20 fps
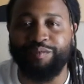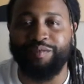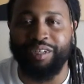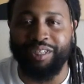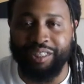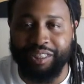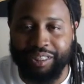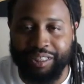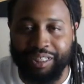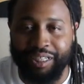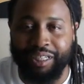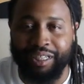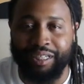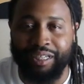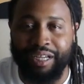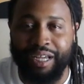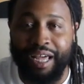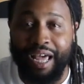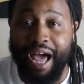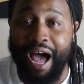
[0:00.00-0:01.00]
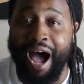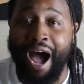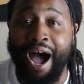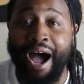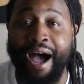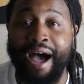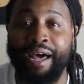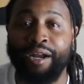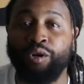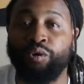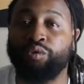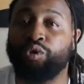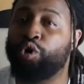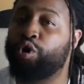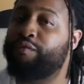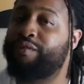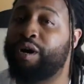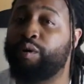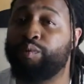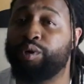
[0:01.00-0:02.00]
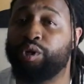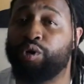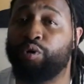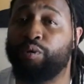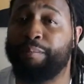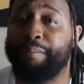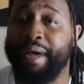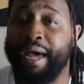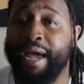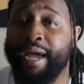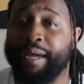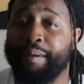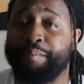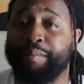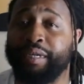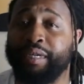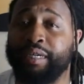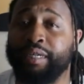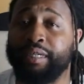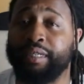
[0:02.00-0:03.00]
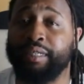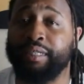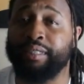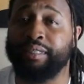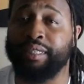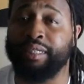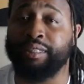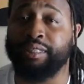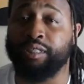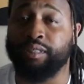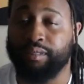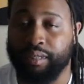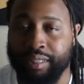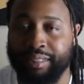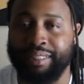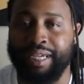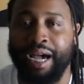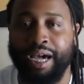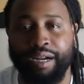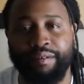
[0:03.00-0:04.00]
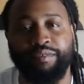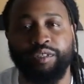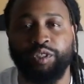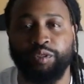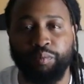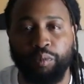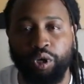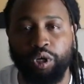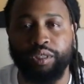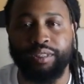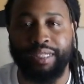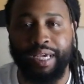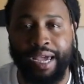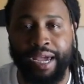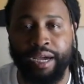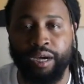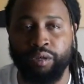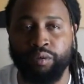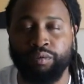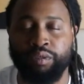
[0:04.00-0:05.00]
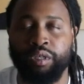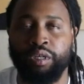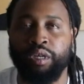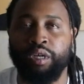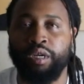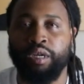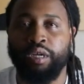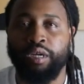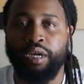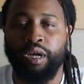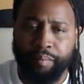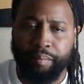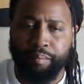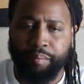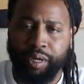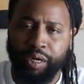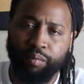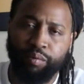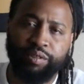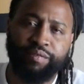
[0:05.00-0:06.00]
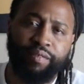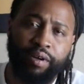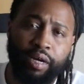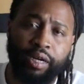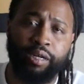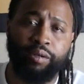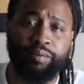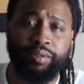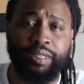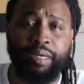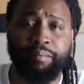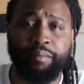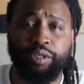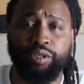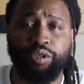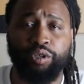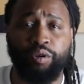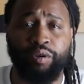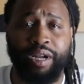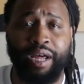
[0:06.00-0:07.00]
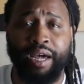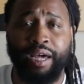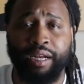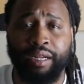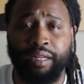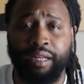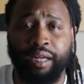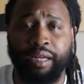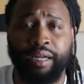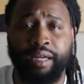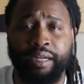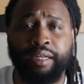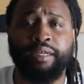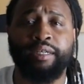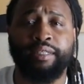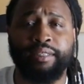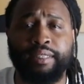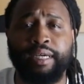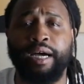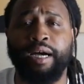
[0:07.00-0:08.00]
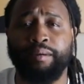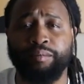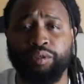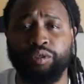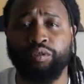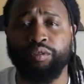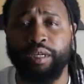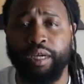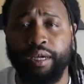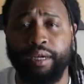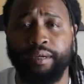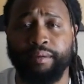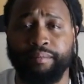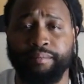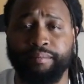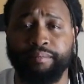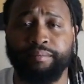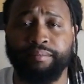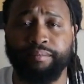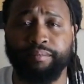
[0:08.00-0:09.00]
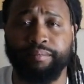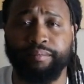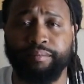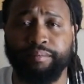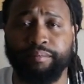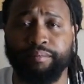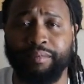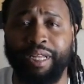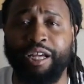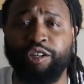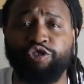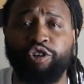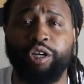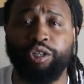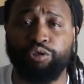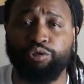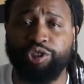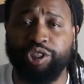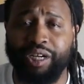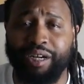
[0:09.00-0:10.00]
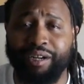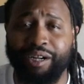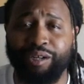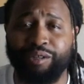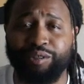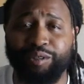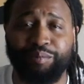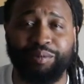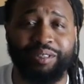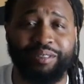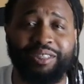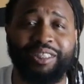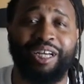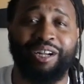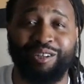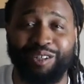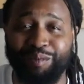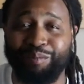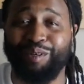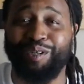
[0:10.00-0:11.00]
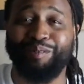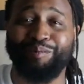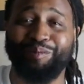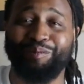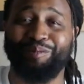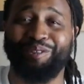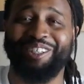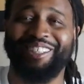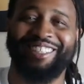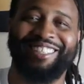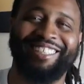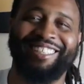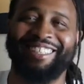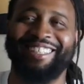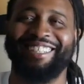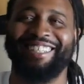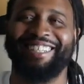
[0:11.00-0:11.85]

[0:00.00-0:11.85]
fun as shit. I don't know if I would go back because it's kind of a small town. But it was fun. It was something to do, and I had a good time. So yeah, not trying to do shout outs, but shout out to Palm Springs.